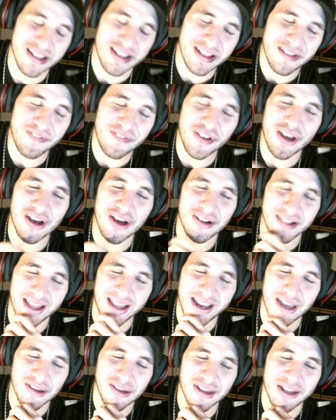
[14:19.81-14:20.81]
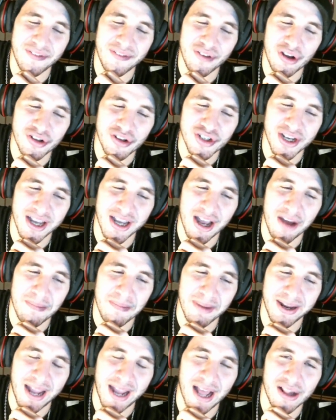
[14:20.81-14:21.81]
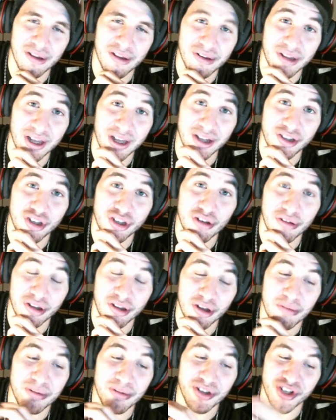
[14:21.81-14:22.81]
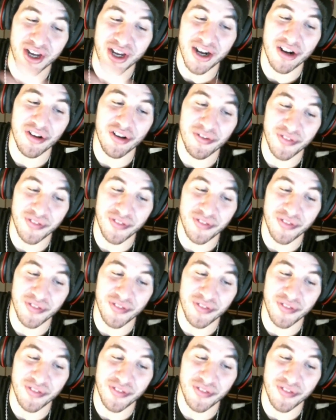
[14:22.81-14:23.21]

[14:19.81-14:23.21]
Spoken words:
If you go, like I said, if you go check out McCallus 2 Scoops channel,